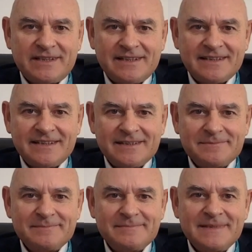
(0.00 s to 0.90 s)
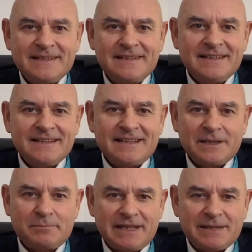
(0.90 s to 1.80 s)
I am an
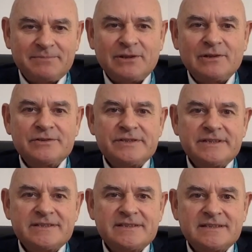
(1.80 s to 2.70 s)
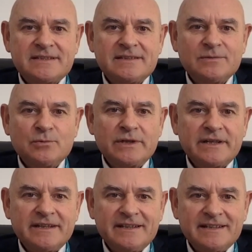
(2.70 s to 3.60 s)
epileptologist
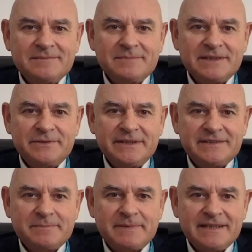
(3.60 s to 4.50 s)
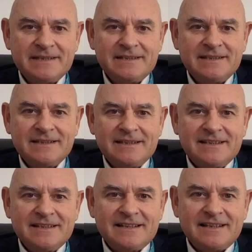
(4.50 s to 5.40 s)
working in Madrid, Spain,
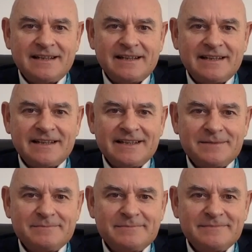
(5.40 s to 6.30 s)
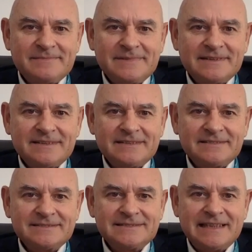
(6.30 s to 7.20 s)
and I am
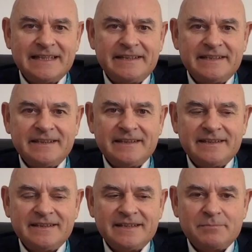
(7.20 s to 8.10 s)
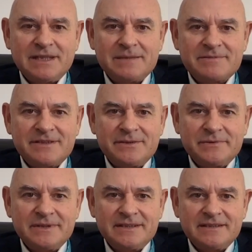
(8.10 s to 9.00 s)
leading the epilepsy
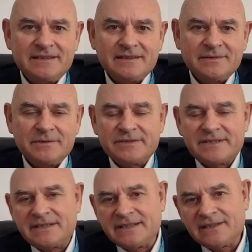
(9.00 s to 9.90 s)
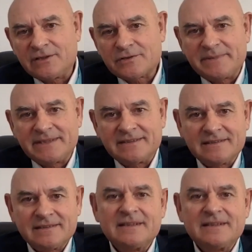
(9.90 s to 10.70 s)
unit in a university hospital